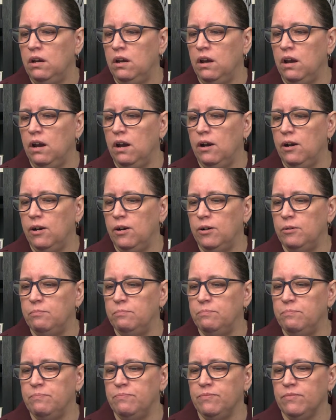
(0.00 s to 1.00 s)

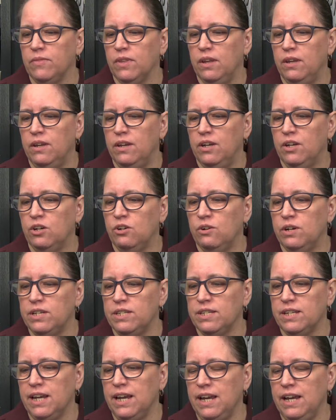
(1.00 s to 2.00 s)
Um,
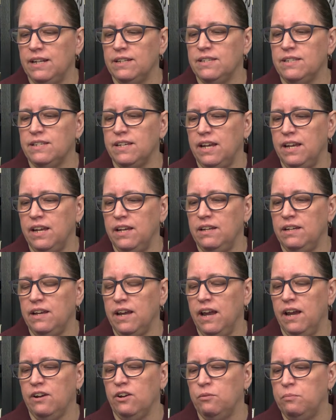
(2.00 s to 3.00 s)
Chris can't stand
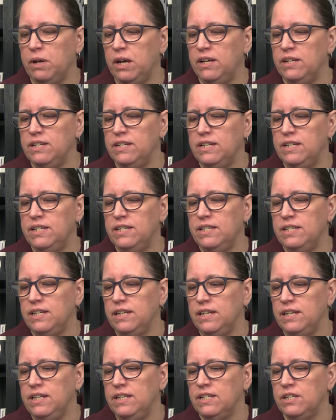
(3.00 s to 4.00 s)
Acrobat
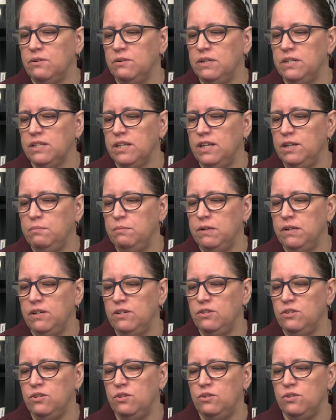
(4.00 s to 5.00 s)
DC, so he's keeping
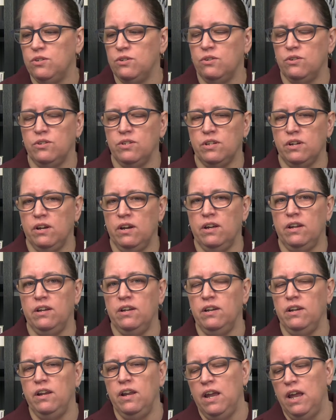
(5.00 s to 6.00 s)
his users
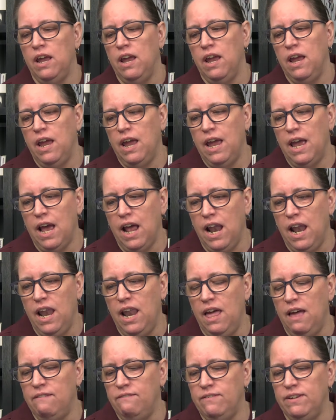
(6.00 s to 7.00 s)
on
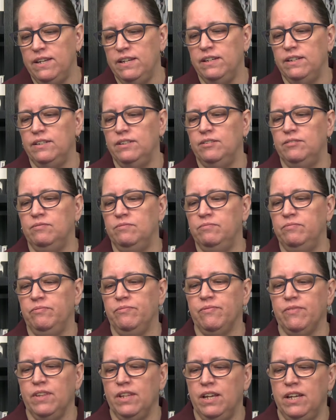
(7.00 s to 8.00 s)
11.
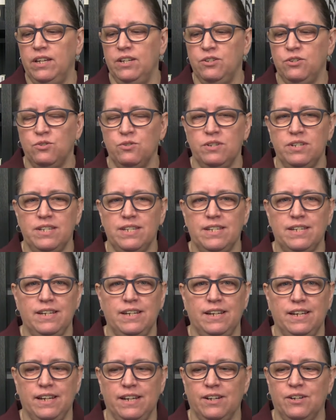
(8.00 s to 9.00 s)

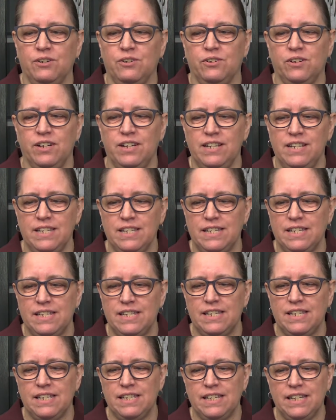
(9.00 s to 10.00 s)
Interesting,
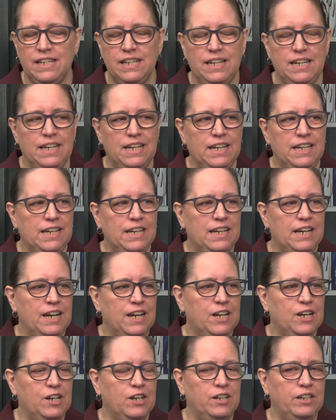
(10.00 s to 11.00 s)
Chris.
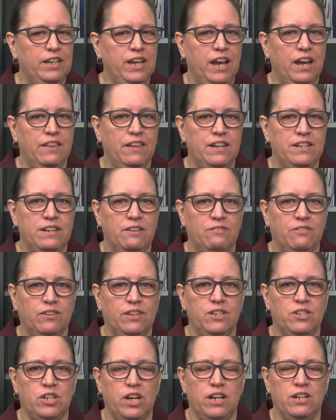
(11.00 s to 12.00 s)
Yeah, they
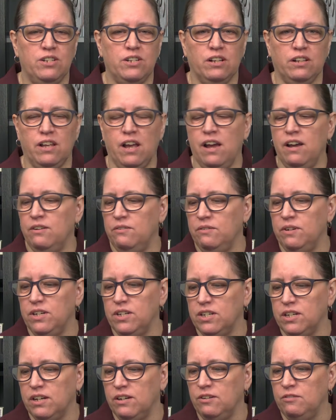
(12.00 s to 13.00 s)
definitely changed a lot,
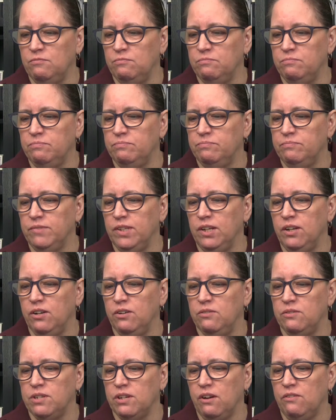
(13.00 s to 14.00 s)
which,
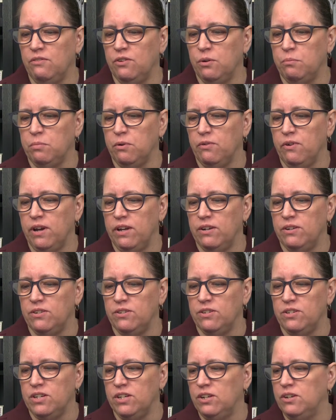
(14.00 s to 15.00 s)
software providers
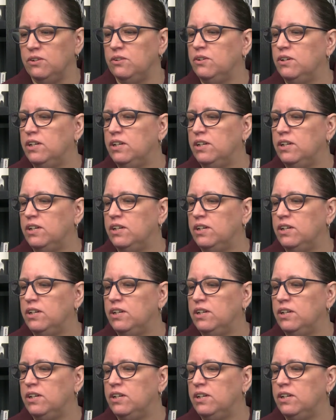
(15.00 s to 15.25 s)
do.